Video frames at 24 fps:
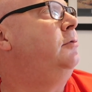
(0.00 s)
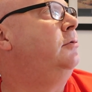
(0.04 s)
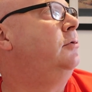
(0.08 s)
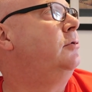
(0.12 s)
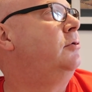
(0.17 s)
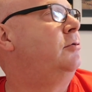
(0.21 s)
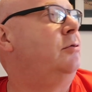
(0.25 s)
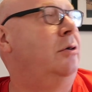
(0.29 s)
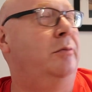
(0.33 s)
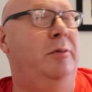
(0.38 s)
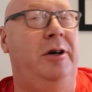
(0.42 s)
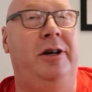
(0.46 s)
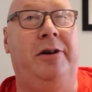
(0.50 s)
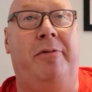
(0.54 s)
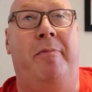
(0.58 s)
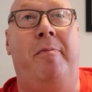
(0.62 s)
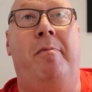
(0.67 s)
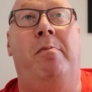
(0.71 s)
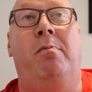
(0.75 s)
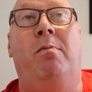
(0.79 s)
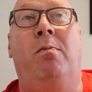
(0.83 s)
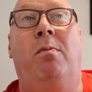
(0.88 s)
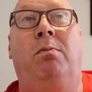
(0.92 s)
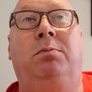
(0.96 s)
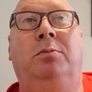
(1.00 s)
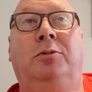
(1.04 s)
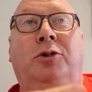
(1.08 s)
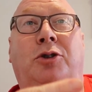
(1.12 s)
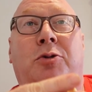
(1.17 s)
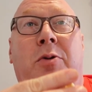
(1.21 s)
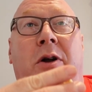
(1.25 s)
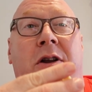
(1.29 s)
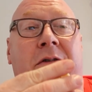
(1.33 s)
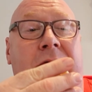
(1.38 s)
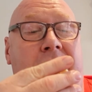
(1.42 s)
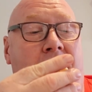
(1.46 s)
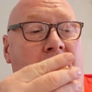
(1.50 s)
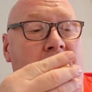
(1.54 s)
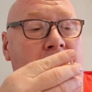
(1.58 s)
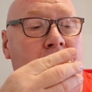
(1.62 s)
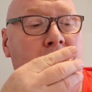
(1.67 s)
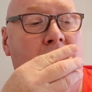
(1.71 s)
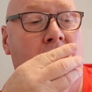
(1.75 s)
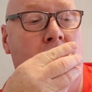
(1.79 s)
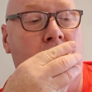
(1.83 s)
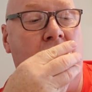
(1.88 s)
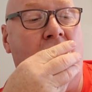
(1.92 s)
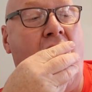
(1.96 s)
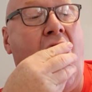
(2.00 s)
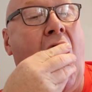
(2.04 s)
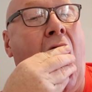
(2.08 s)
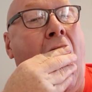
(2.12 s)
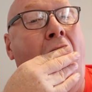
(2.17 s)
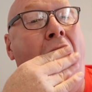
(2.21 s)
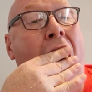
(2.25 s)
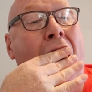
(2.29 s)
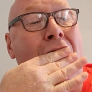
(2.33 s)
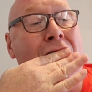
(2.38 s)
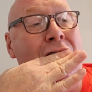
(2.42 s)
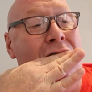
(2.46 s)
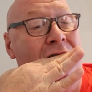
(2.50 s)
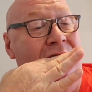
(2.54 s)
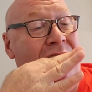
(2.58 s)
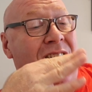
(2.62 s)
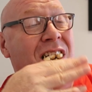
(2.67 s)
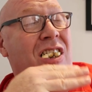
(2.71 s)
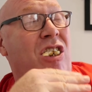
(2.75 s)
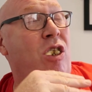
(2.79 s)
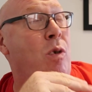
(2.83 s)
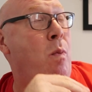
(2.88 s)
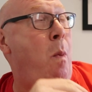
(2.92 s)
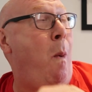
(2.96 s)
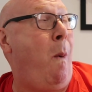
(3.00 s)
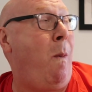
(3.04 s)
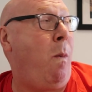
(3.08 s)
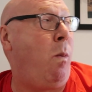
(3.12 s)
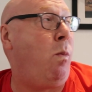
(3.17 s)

That's what I mean. 25 million. Alcohol.